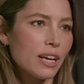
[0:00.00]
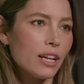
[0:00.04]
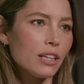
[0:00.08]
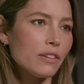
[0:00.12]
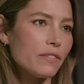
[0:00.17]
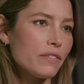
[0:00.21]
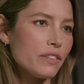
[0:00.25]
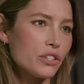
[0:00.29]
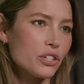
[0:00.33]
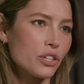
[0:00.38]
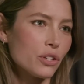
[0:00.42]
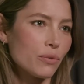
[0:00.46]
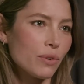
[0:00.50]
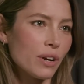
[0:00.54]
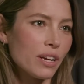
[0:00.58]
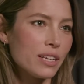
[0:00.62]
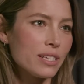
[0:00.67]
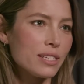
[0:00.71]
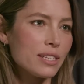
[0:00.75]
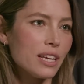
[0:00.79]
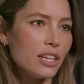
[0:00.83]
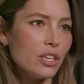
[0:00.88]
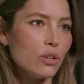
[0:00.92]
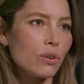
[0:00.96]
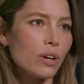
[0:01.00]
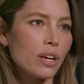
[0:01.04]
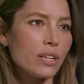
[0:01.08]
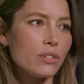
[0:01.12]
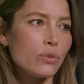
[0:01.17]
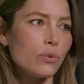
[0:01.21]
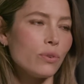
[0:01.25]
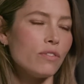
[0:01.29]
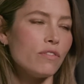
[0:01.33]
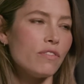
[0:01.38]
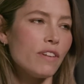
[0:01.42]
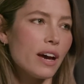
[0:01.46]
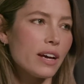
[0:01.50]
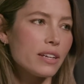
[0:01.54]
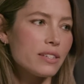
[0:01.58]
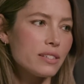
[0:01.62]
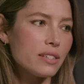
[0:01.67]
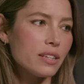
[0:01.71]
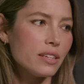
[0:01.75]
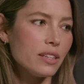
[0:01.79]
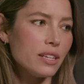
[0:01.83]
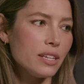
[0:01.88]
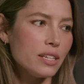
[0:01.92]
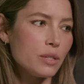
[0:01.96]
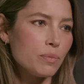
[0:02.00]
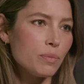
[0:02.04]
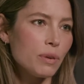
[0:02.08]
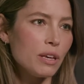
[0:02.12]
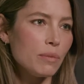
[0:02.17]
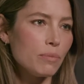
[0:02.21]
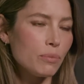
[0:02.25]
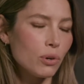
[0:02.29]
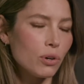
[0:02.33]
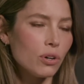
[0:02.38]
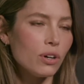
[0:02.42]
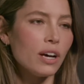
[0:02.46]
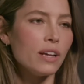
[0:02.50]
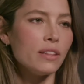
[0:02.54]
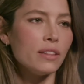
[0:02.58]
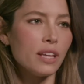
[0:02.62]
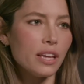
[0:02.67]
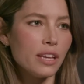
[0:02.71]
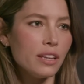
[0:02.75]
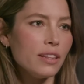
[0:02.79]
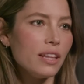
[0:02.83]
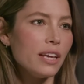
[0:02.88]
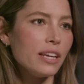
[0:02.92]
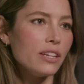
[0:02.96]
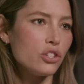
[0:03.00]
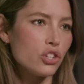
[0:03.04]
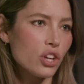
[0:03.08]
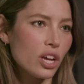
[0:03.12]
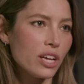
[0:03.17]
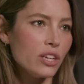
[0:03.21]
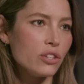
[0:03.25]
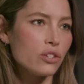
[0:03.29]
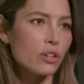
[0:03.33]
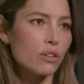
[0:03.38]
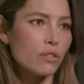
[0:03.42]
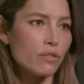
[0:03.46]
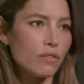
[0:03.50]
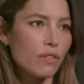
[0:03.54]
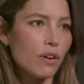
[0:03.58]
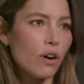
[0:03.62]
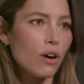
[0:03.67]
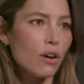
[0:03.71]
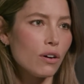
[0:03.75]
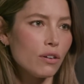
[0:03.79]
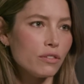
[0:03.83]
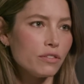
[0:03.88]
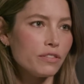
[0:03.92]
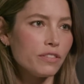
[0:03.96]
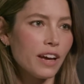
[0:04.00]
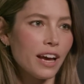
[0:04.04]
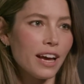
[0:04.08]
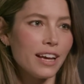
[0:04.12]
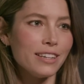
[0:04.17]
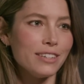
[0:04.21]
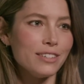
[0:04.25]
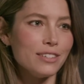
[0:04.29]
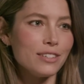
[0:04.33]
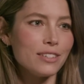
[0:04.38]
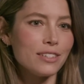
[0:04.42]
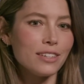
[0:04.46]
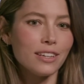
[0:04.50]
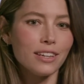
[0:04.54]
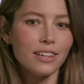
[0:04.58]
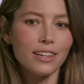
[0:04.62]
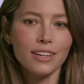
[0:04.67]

television, right? Is that you get to invest in these people and then they change and evolve and yeah.